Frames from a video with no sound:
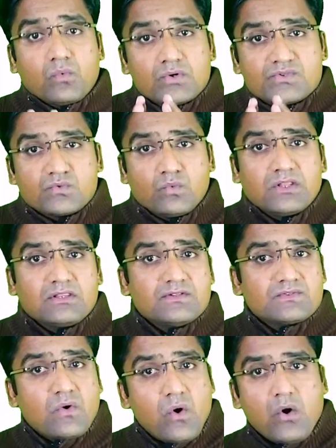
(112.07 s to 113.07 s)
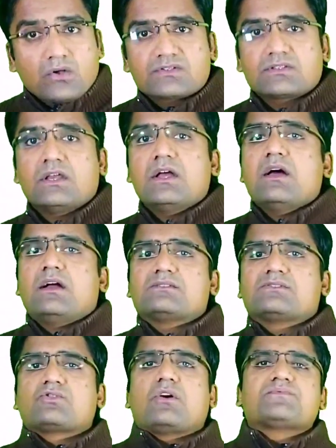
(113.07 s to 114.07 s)
woods with his horse and
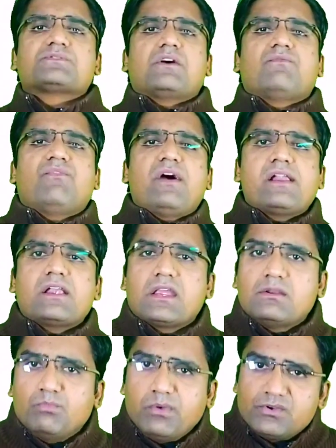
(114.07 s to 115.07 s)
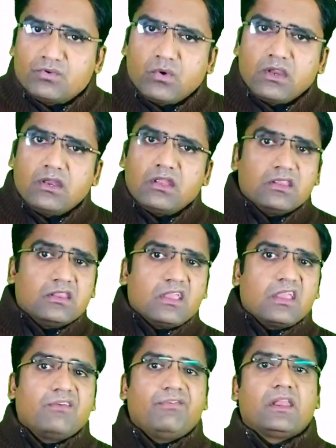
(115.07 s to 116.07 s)
stops somewhere in between in
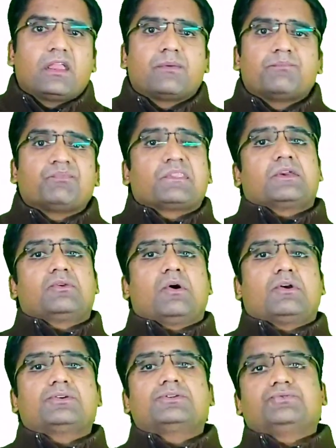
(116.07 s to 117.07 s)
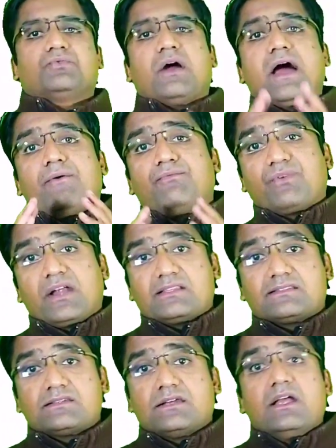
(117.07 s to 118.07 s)
the evening in order to have
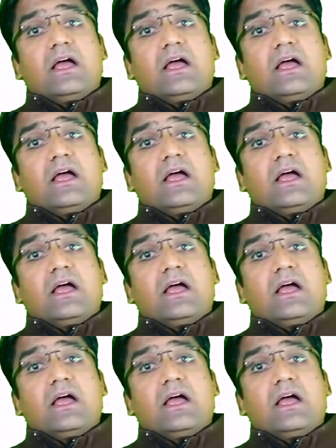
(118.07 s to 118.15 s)
rest,